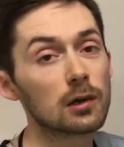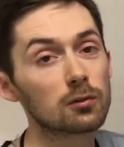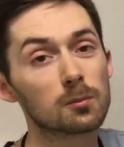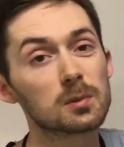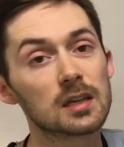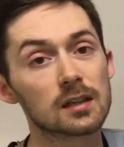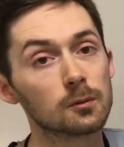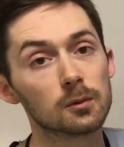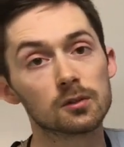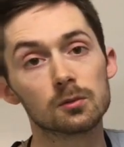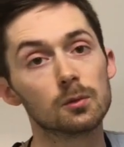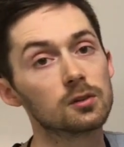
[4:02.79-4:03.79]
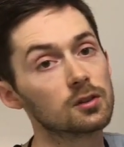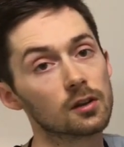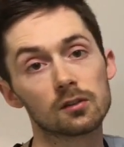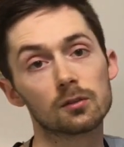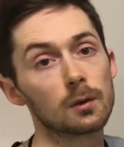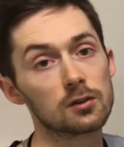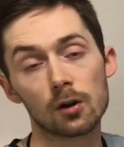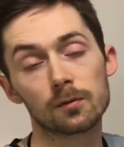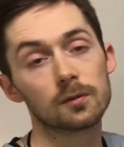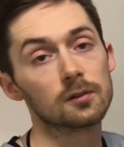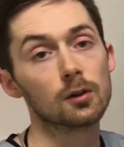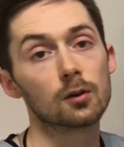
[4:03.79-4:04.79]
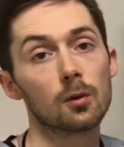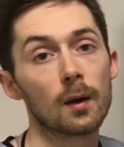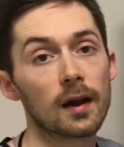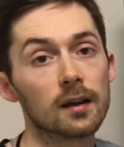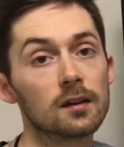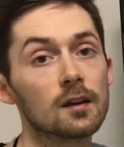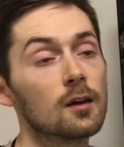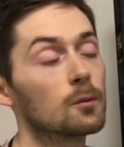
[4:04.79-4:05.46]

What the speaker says: children particularly would just switch off and look away,